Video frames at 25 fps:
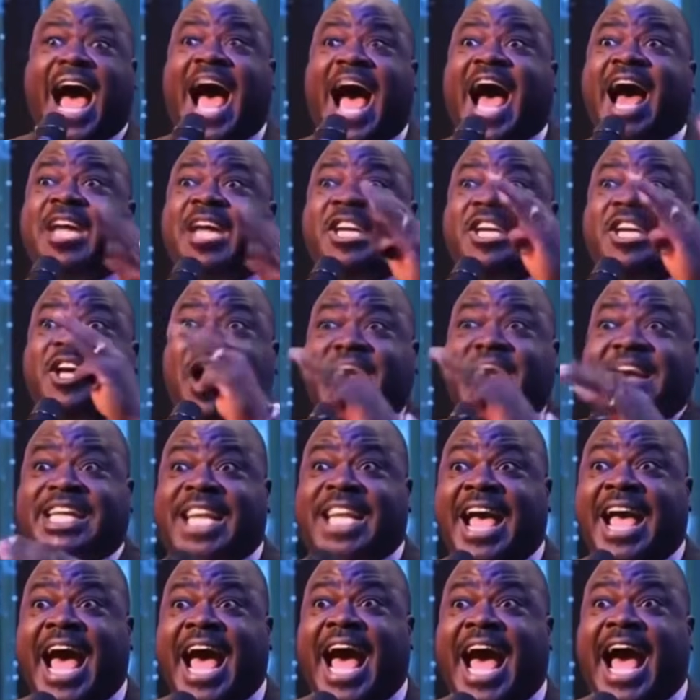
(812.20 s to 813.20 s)
and the fullness
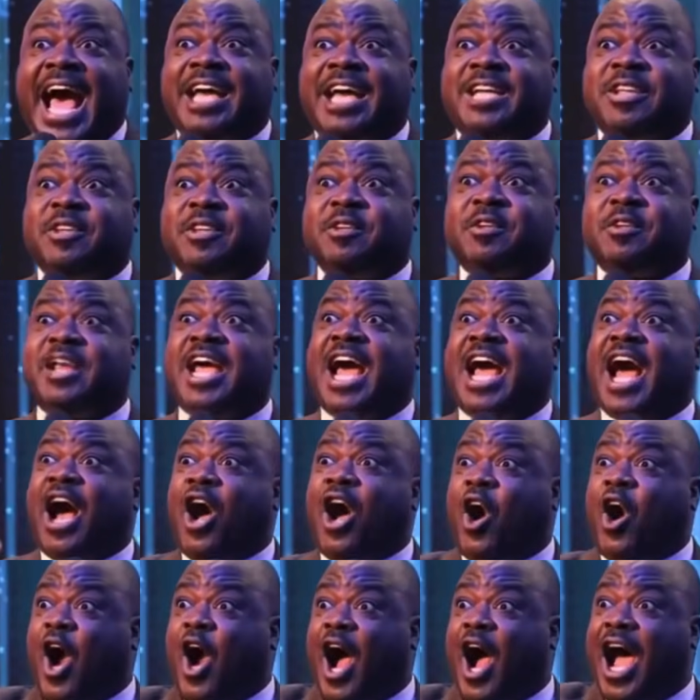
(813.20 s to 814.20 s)
thereof. What verse? Or who
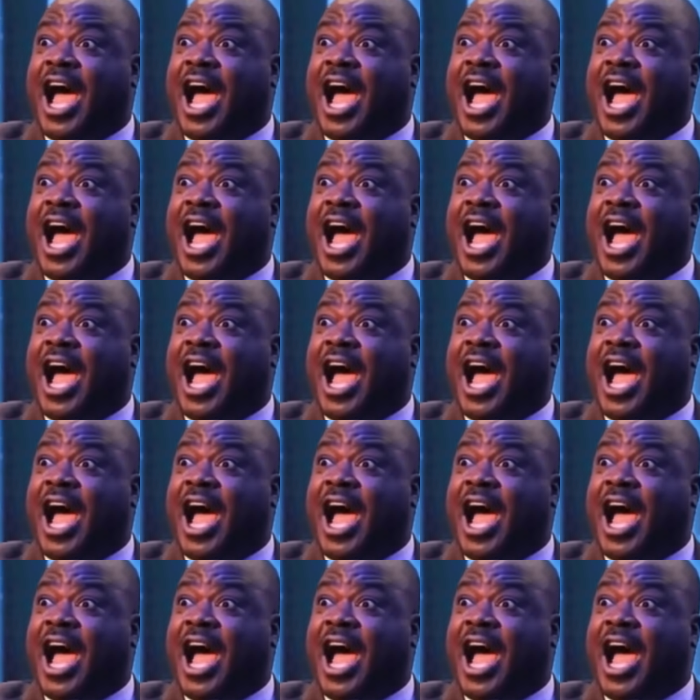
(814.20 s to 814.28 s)
told you